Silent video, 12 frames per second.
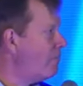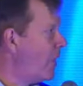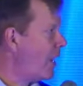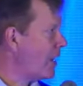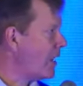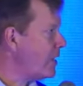
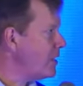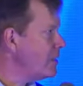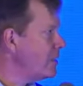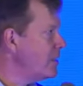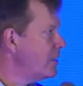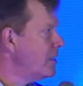money
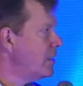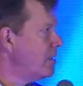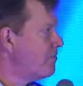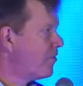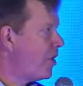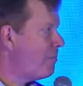
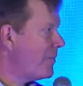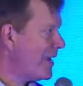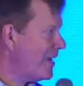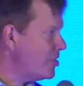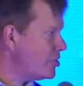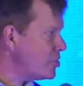from
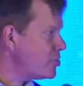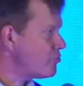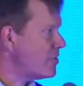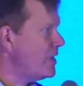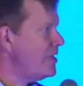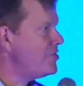
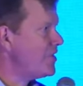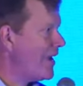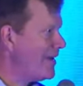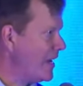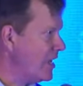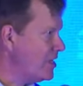industries
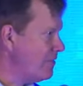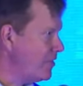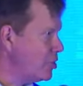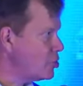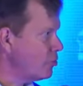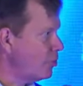and
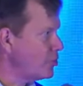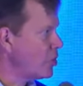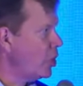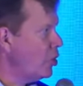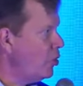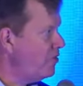
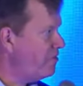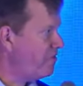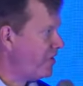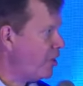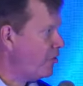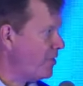individuals who
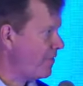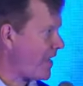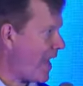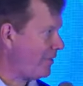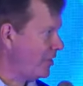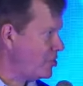fear that
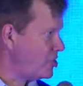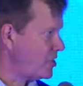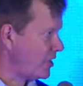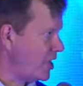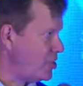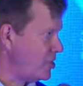that
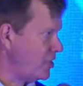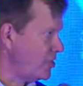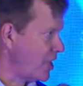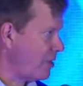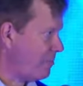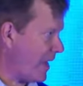legislation
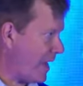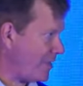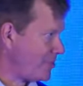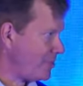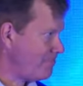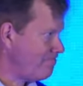is going to
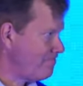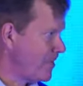pass.